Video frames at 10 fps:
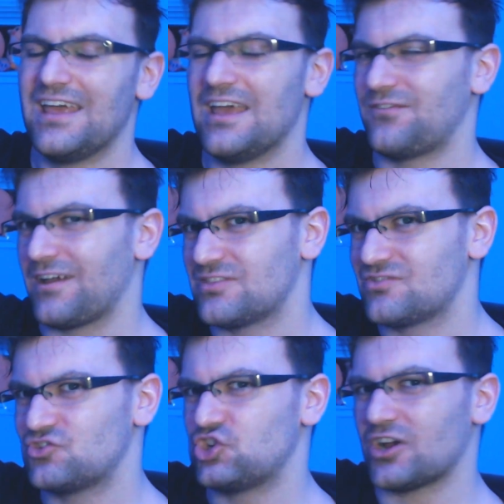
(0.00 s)
If I
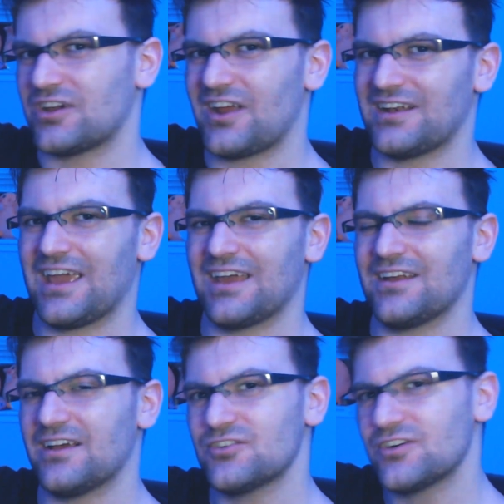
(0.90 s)
chuck it on
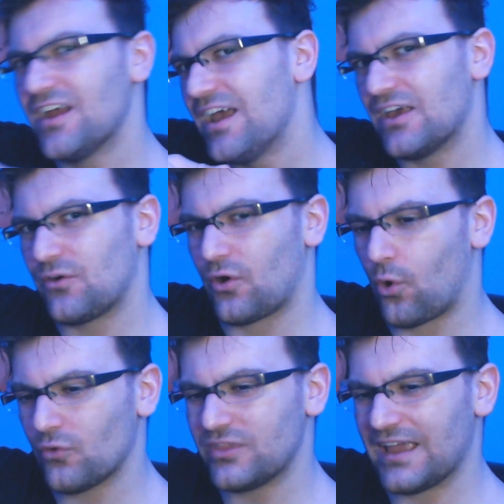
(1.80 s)
anhyzer, it'll
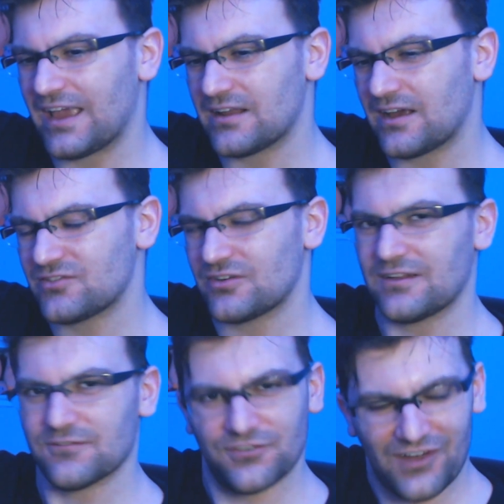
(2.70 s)
hold the anhyzer and
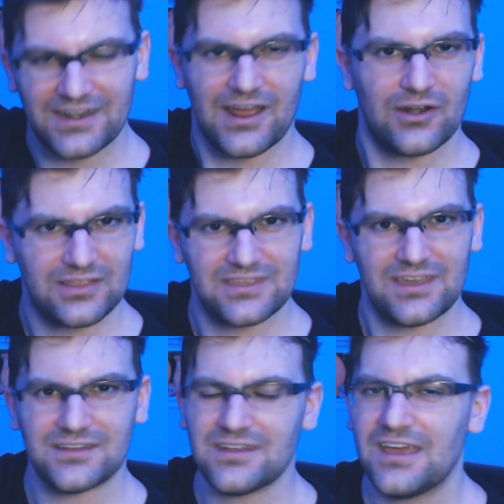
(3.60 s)
then fight out at the
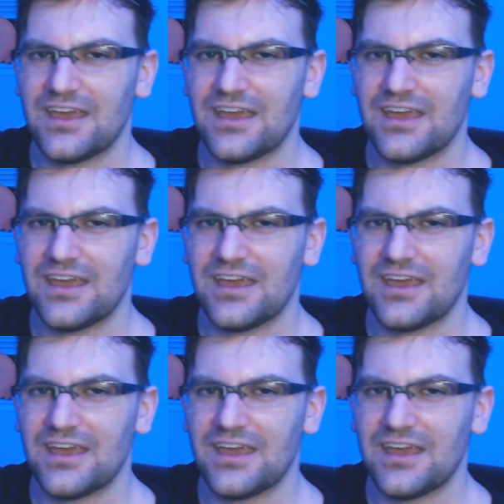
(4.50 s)
end.